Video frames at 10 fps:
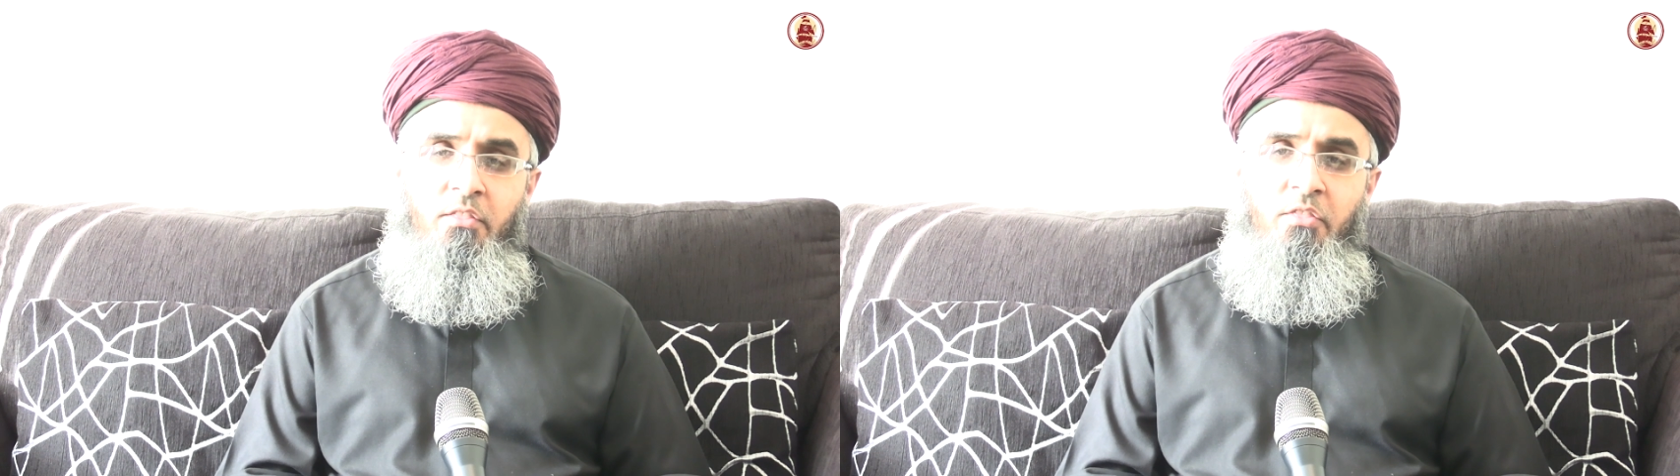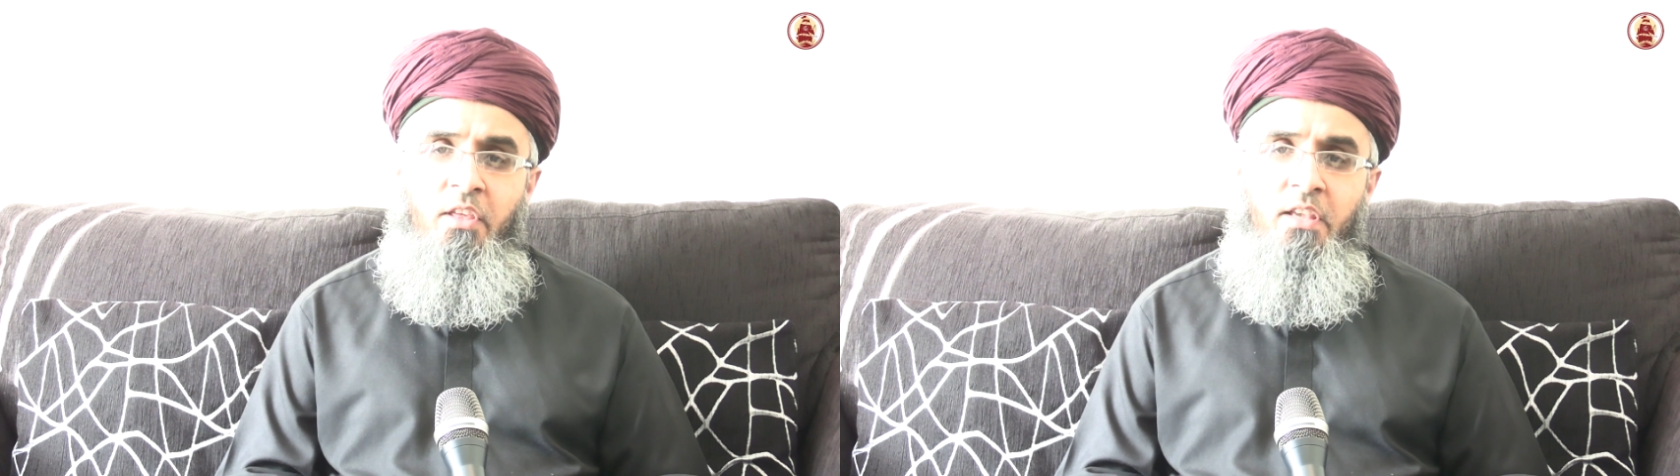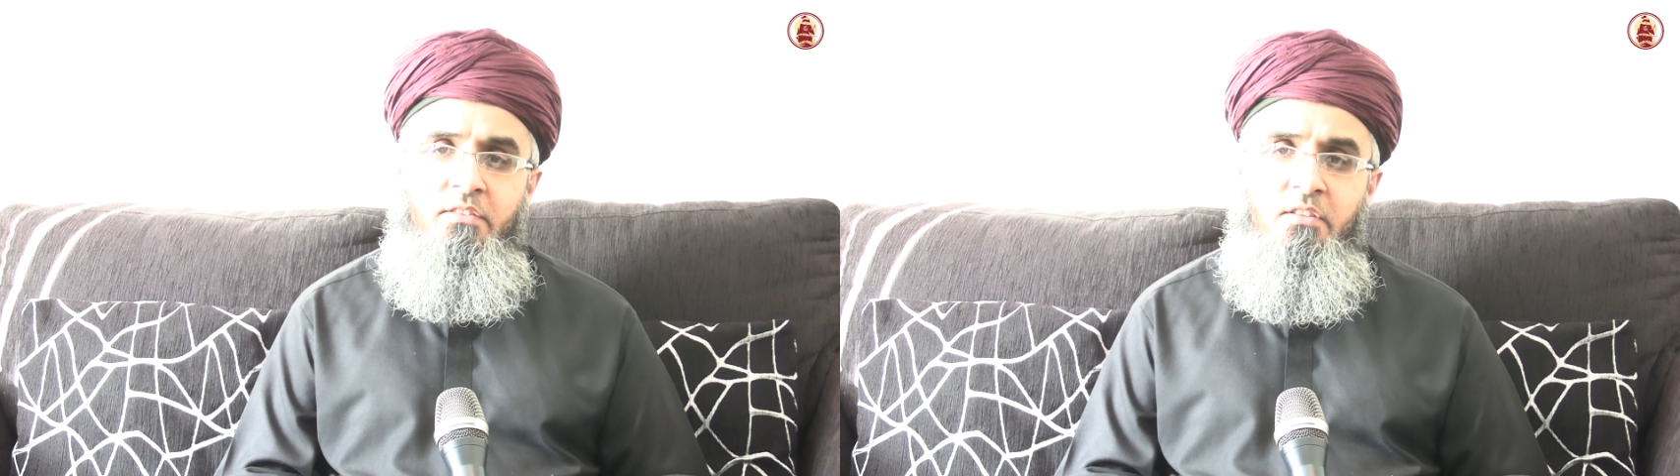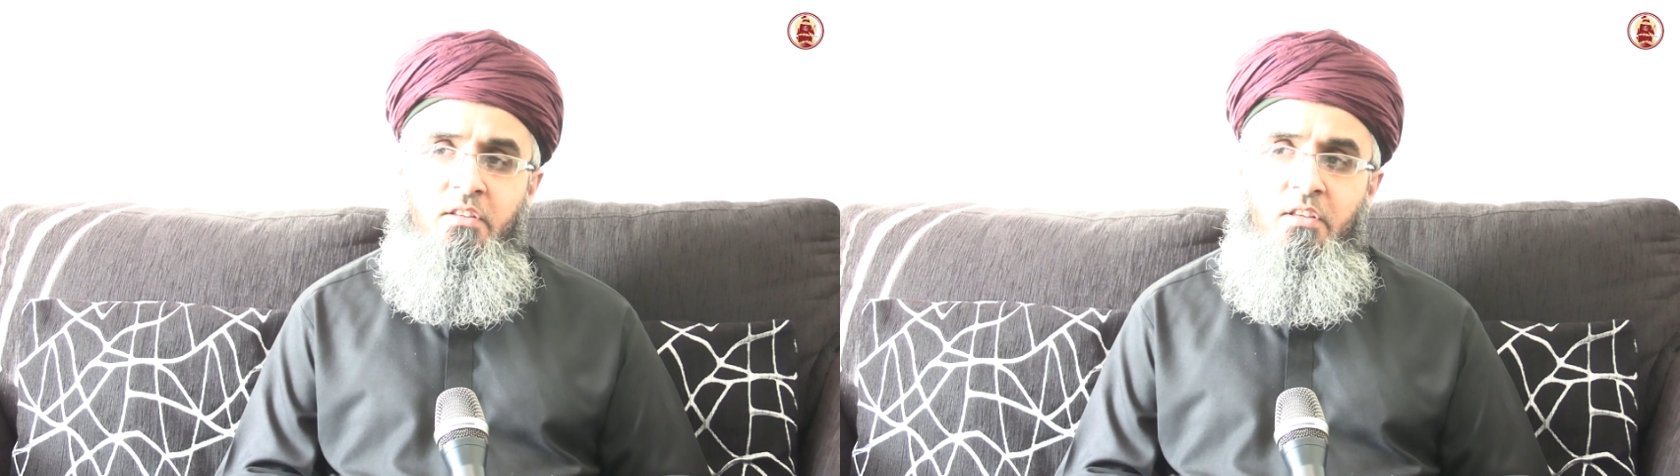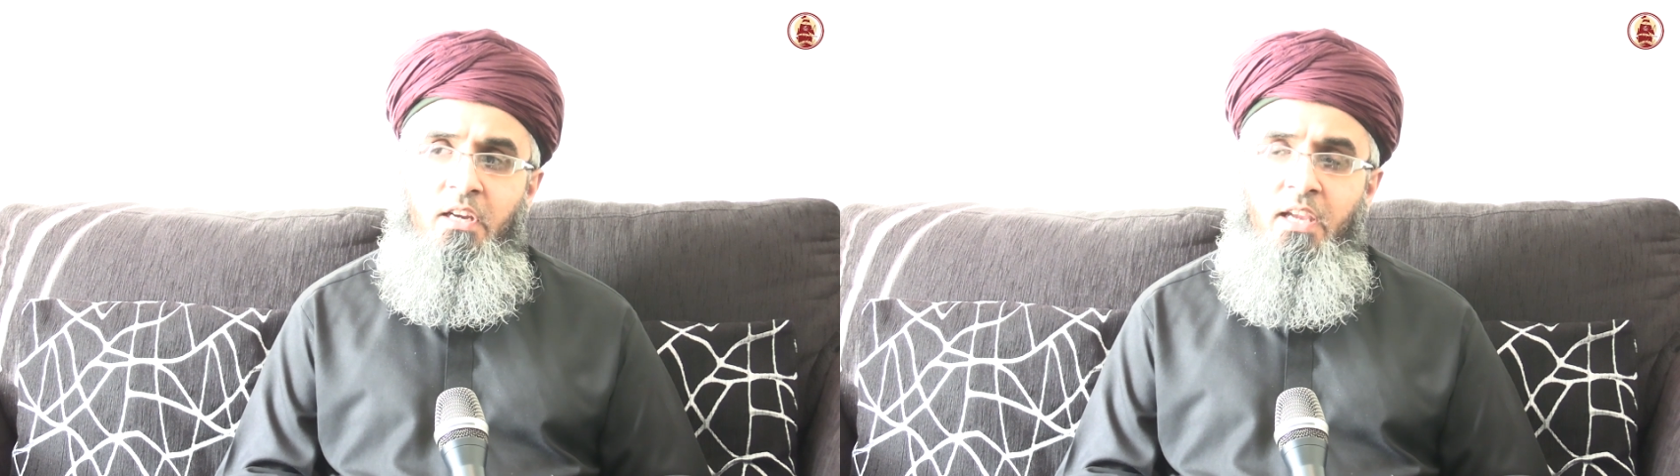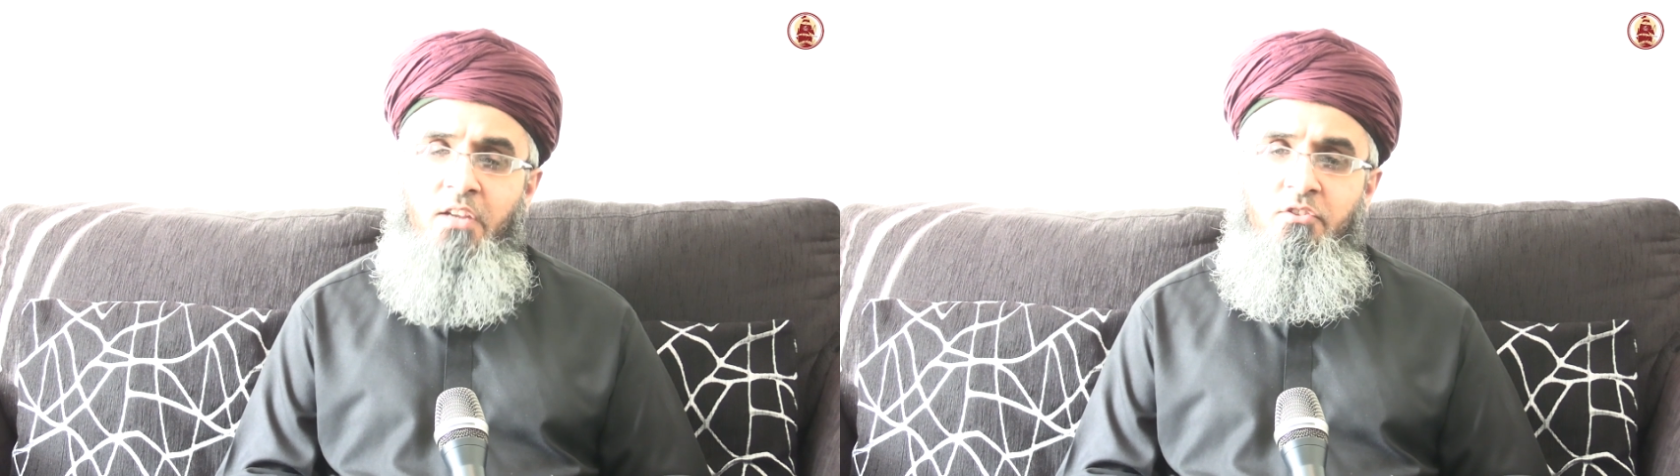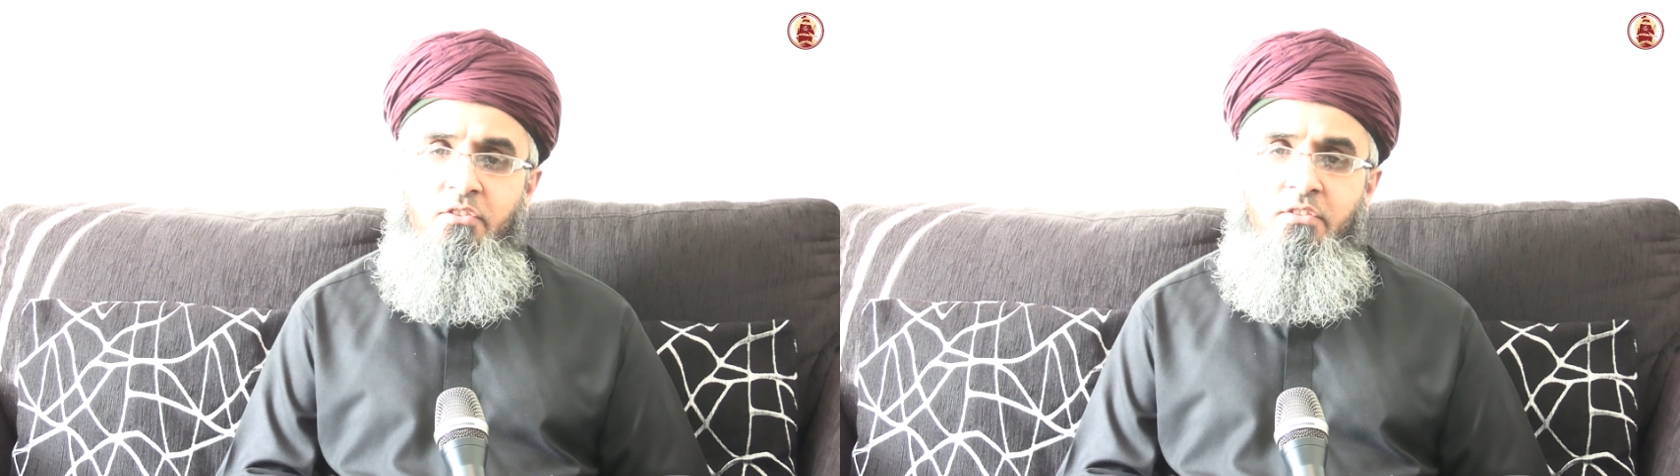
this again should